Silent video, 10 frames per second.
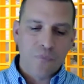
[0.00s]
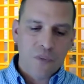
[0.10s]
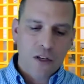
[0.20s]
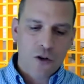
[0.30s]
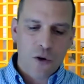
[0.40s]

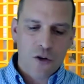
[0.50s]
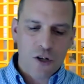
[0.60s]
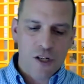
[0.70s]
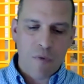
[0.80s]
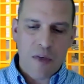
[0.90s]
So those
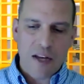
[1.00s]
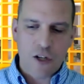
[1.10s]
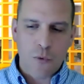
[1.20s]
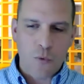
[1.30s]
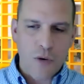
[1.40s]
are some things
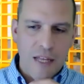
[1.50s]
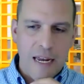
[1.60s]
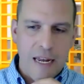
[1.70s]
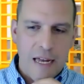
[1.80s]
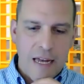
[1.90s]
you
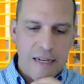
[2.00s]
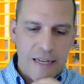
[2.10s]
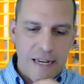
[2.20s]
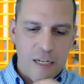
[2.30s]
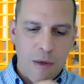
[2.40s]
really
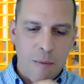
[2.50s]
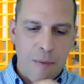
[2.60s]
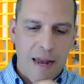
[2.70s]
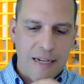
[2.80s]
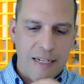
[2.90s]
need to be
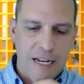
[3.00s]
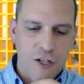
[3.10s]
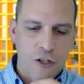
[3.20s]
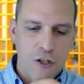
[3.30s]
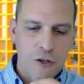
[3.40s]
paying
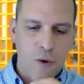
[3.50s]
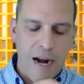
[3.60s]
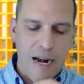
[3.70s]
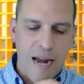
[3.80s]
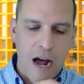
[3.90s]
attention to
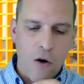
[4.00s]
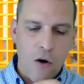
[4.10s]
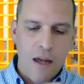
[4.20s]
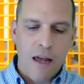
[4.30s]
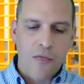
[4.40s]
right now.
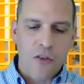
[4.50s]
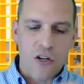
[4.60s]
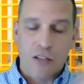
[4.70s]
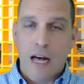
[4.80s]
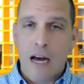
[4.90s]
There's
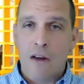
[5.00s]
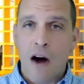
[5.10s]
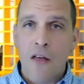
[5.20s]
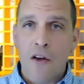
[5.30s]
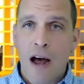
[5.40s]
a lot of
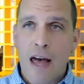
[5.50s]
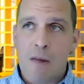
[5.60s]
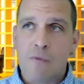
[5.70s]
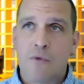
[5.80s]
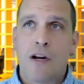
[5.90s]
other
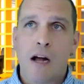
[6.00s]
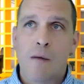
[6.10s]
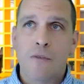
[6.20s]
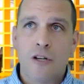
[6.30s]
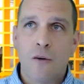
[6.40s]
items when it
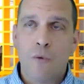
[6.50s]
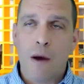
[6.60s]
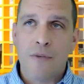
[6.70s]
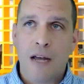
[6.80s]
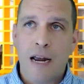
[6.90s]
comes to your
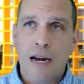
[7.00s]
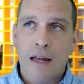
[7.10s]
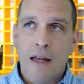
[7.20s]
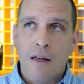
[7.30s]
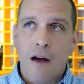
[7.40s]
website
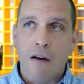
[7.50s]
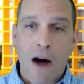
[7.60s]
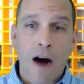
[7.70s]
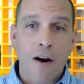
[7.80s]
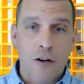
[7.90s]
of
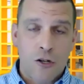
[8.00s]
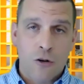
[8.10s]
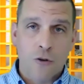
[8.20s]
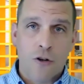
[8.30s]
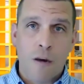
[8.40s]
how your
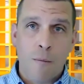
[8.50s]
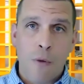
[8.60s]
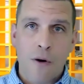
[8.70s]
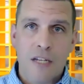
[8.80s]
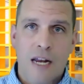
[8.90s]
social
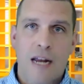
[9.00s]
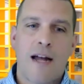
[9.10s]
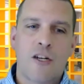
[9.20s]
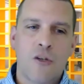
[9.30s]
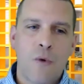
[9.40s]
components
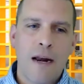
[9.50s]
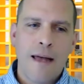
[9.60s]
connect to it.